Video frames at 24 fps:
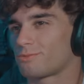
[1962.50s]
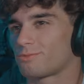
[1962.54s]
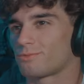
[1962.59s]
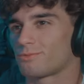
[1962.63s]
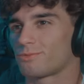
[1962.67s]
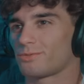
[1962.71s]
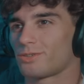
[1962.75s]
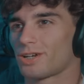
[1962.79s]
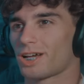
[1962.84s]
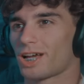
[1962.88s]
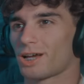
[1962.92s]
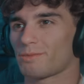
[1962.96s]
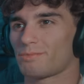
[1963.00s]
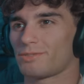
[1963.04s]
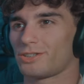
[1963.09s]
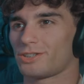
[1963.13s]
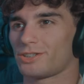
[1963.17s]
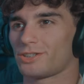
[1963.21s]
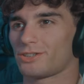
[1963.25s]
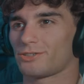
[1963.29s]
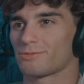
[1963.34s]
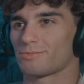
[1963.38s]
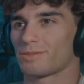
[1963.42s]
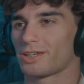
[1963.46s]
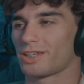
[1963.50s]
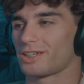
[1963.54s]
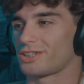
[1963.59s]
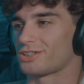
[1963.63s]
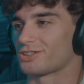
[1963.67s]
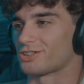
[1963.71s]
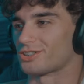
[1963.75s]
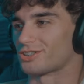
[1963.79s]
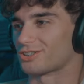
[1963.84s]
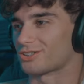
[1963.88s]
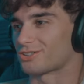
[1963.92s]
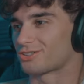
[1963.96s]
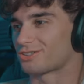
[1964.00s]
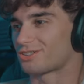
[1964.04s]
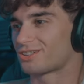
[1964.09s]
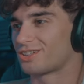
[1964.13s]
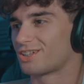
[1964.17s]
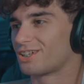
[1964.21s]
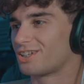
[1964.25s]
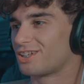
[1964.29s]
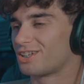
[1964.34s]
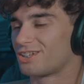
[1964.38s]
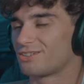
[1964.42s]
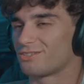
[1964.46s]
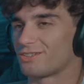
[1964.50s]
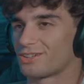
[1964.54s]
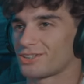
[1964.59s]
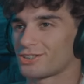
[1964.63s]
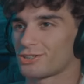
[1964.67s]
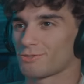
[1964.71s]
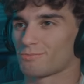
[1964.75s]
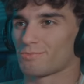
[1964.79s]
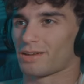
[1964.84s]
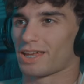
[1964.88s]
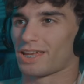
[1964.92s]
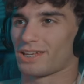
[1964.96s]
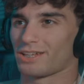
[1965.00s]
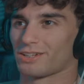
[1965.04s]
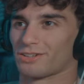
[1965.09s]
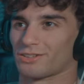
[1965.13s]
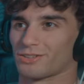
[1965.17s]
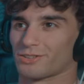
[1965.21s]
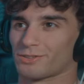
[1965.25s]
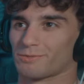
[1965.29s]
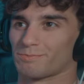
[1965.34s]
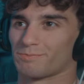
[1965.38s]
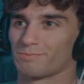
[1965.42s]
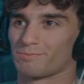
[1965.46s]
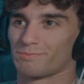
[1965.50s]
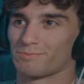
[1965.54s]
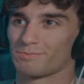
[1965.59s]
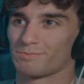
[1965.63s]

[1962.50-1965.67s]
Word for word: What happened to your pages? is there paint on them?